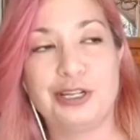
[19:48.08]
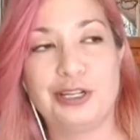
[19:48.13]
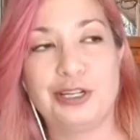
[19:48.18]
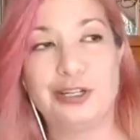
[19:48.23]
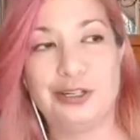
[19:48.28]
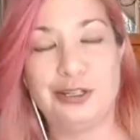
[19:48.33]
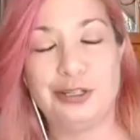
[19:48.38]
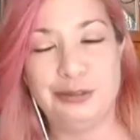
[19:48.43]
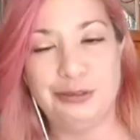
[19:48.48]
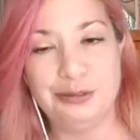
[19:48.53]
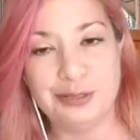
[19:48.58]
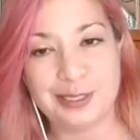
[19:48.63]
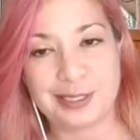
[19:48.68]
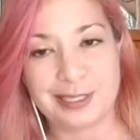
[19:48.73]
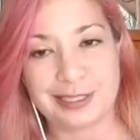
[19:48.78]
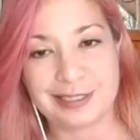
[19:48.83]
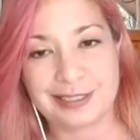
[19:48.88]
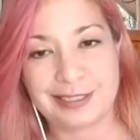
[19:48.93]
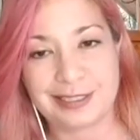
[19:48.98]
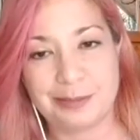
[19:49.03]
and a new
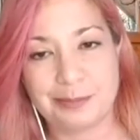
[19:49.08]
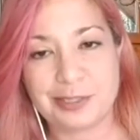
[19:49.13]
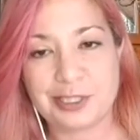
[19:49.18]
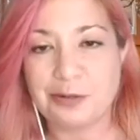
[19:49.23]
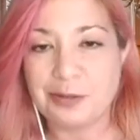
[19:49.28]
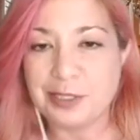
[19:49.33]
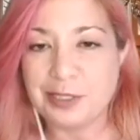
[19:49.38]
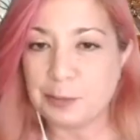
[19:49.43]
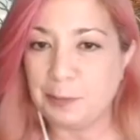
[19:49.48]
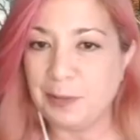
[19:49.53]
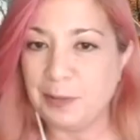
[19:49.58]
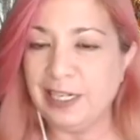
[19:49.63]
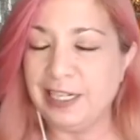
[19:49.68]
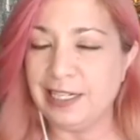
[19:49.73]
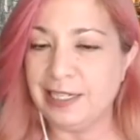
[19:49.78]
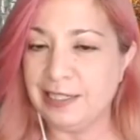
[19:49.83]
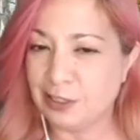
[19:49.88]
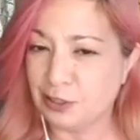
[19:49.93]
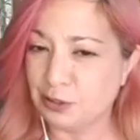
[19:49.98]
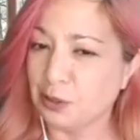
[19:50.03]
system. So it's been
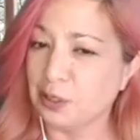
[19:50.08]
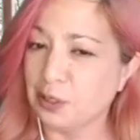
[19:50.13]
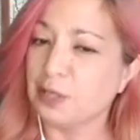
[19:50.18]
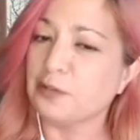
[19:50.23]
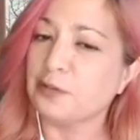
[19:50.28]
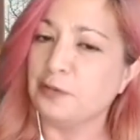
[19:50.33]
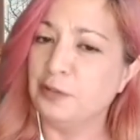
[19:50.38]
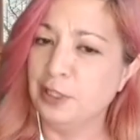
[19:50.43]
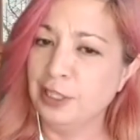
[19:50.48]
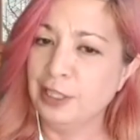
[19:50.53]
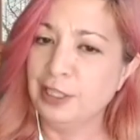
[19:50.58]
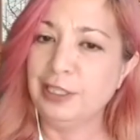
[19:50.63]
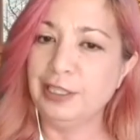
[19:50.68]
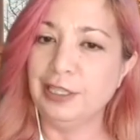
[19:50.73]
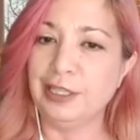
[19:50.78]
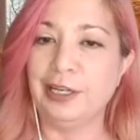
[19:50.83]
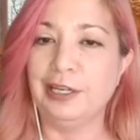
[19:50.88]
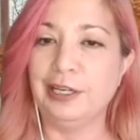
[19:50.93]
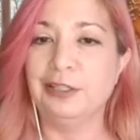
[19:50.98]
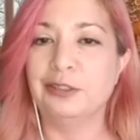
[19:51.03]
a sort of,
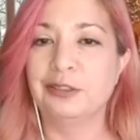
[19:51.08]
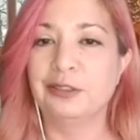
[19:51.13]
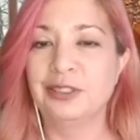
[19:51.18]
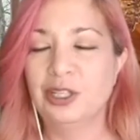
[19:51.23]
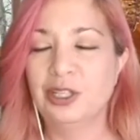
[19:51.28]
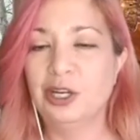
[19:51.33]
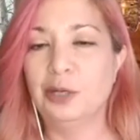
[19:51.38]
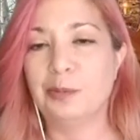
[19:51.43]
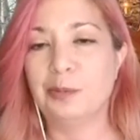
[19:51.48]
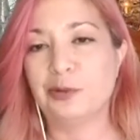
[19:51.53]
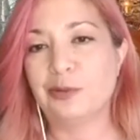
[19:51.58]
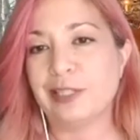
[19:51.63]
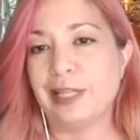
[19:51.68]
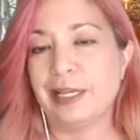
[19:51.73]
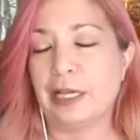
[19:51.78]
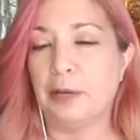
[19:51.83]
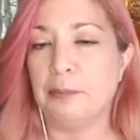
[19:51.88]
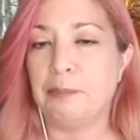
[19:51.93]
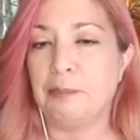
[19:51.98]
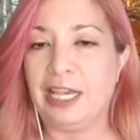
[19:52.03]
almost
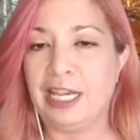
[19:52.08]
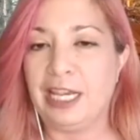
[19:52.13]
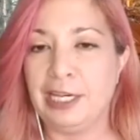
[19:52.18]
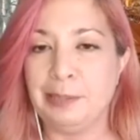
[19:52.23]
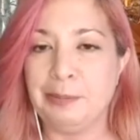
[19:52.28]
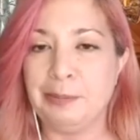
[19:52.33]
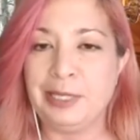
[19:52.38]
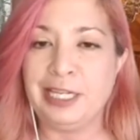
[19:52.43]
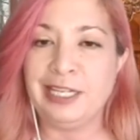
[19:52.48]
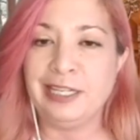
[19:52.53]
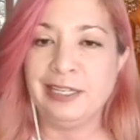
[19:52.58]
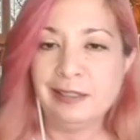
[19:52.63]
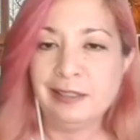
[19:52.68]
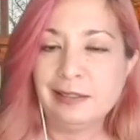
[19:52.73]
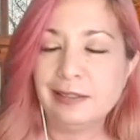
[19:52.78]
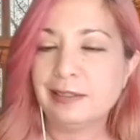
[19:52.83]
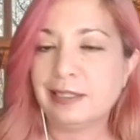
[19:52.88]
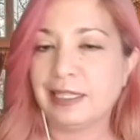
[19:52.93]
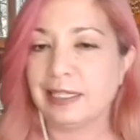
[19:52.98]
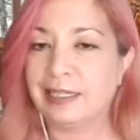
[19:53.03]
like a baby.
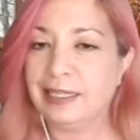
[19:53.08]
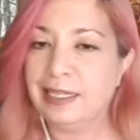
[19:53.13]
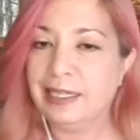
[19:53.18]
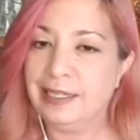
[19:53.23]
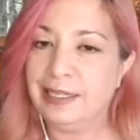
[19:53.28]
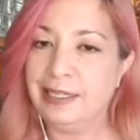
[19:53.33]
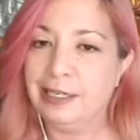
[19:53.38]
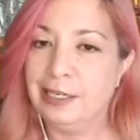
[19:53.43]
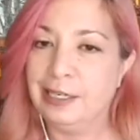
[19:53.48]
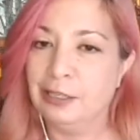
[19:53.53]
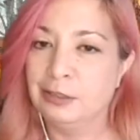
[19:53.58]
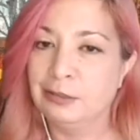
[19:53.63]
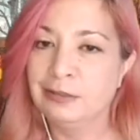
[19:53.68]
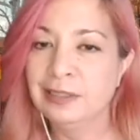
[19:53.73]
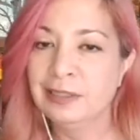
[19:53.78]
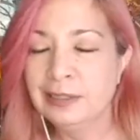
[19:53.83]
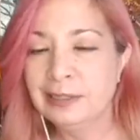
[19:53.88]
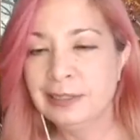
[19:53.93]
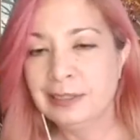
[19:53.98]
It can't,